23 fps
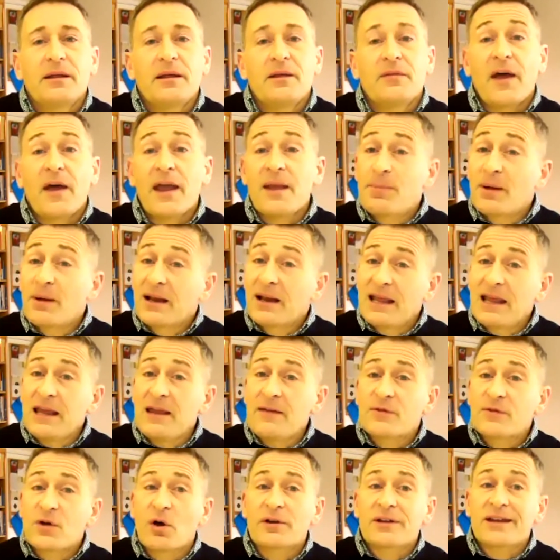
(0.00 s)
They
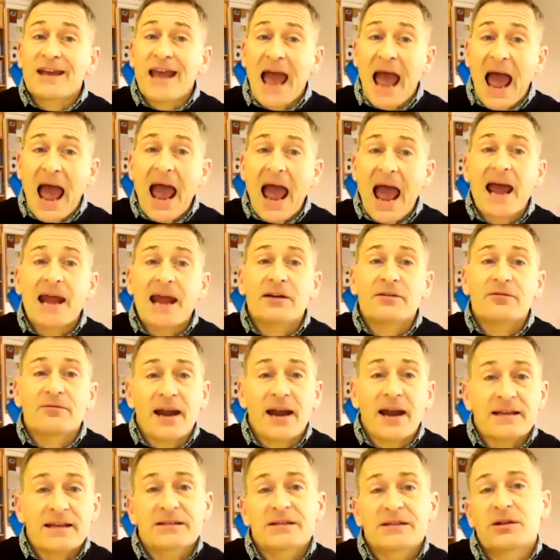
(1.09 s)
believe God can
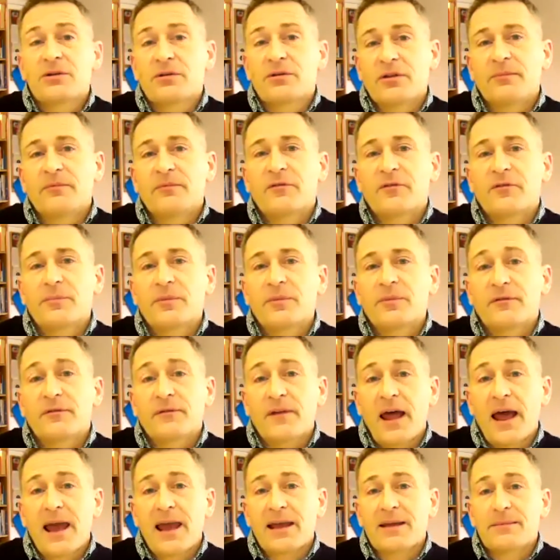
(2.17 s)
rescue them from the
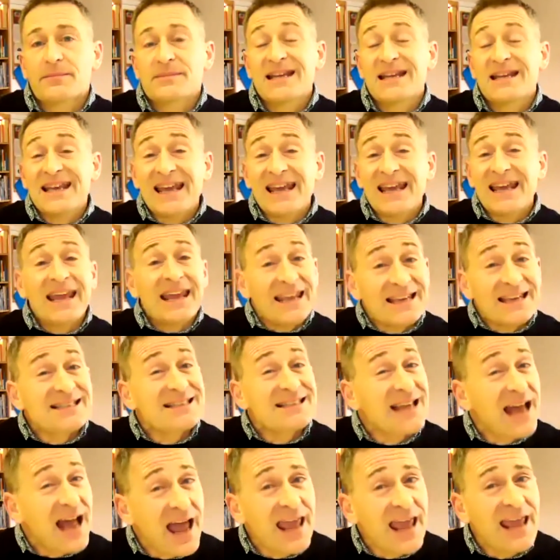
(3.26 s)
flames. He is
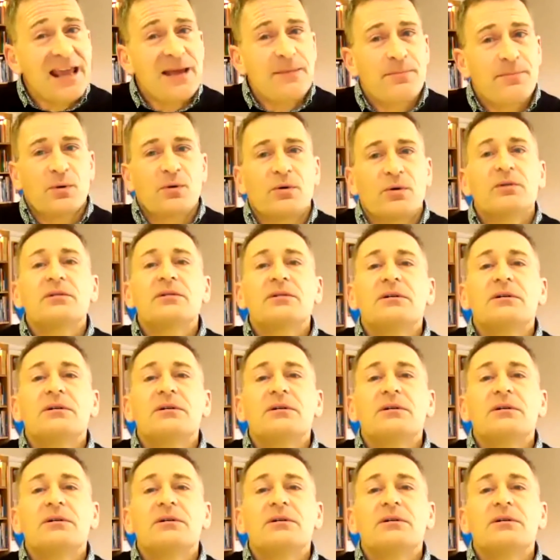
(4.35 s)
able,